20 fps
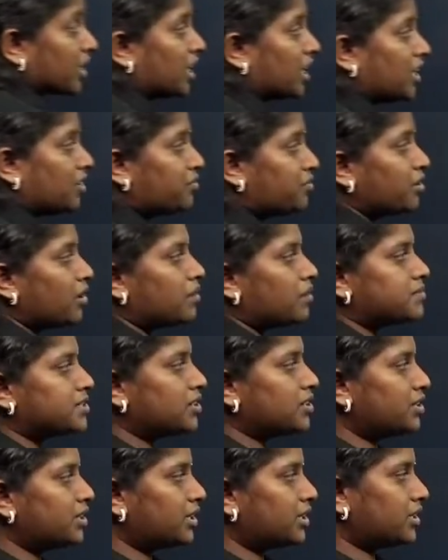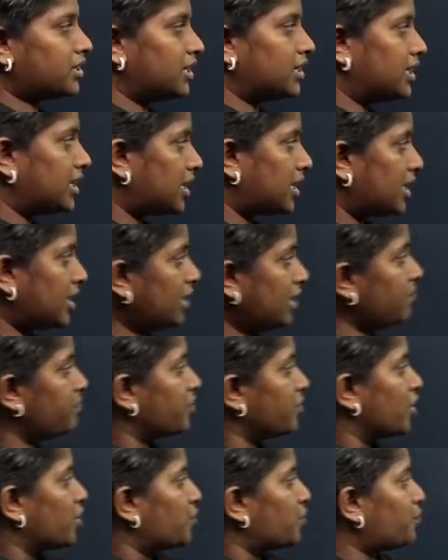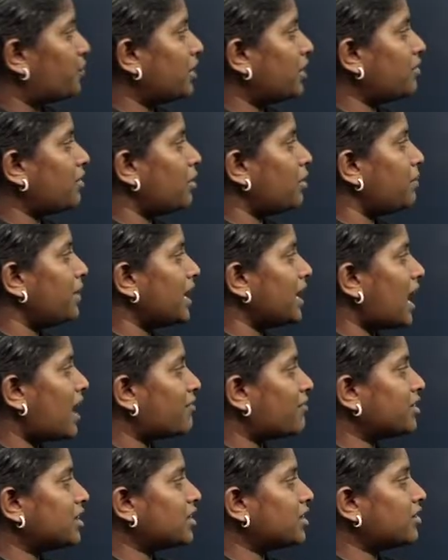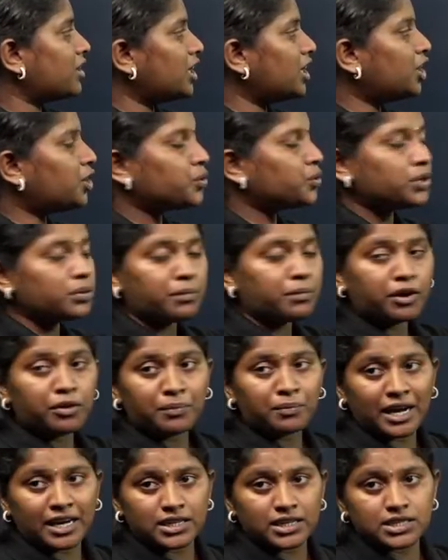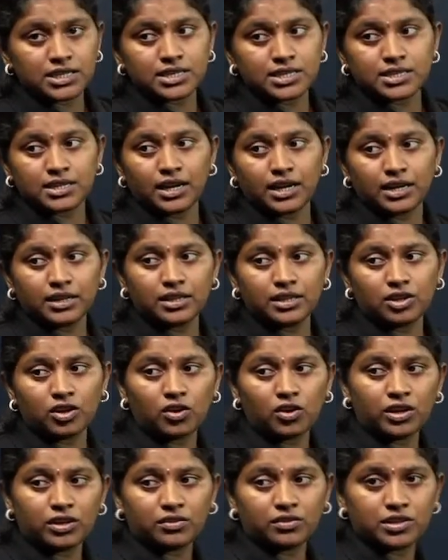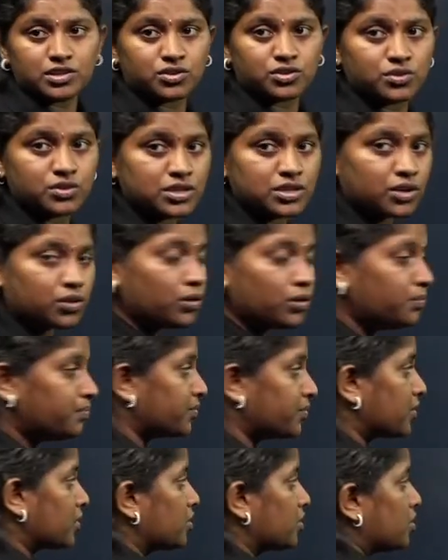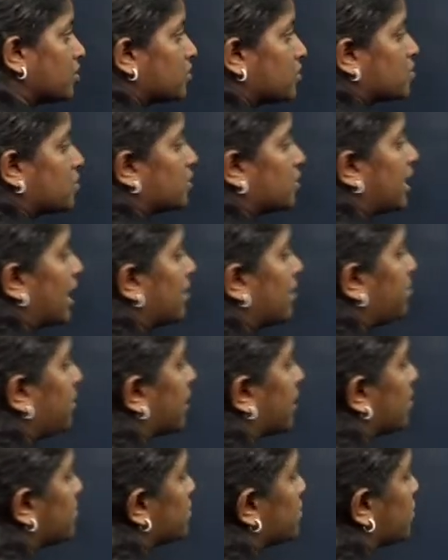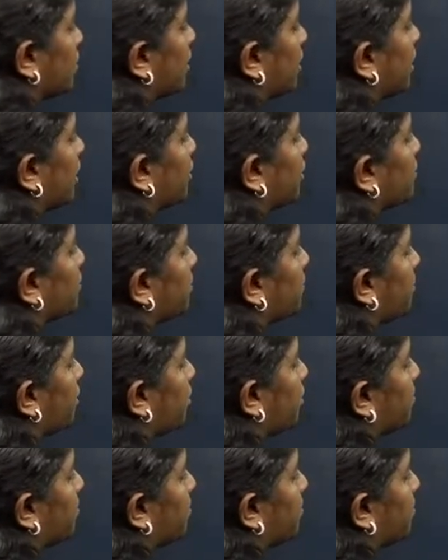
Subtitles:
if you observe here clearly, we will be having our e to the power minus x greater than or equals to 0. So that becomes your e to the power